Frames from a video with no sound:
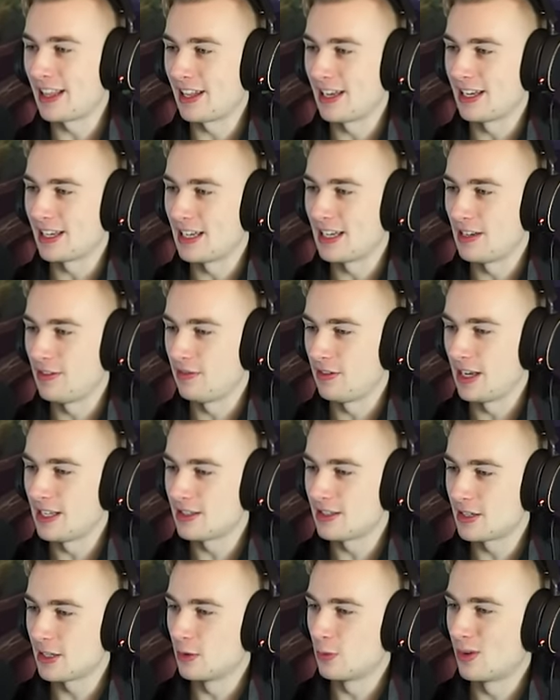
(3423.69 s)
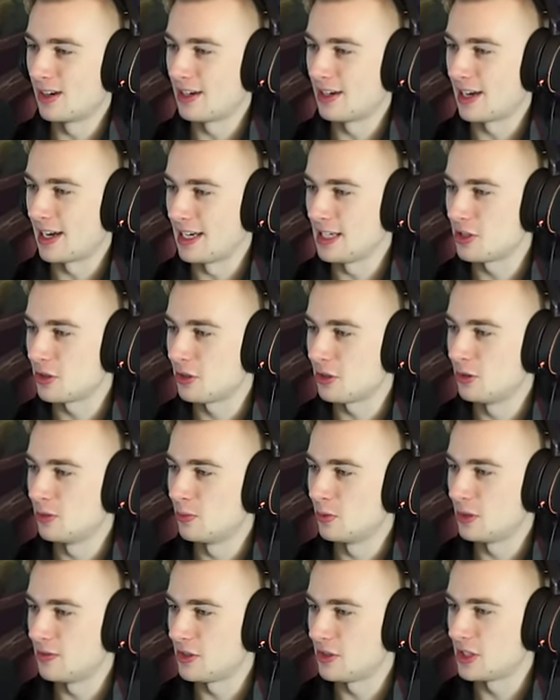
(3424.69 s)
like advancing one ice
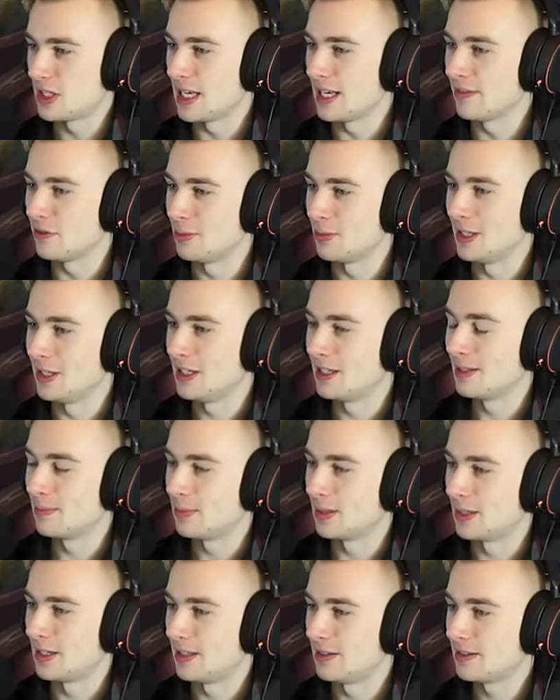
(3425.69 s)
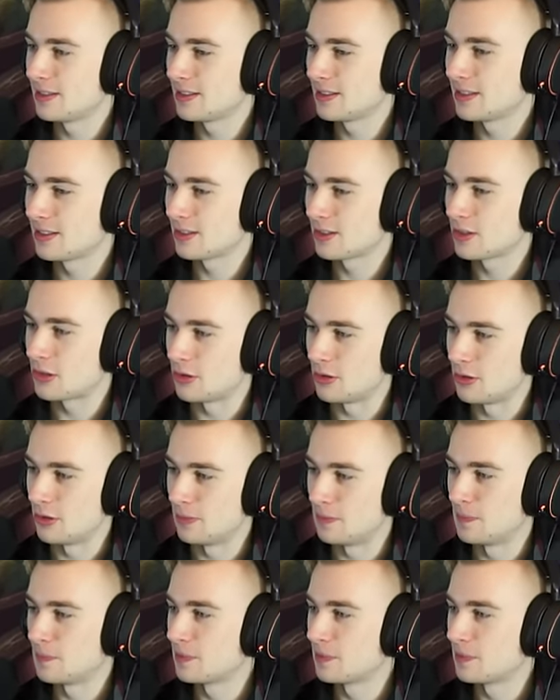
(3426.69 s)
tomb would have saved me, but it's true.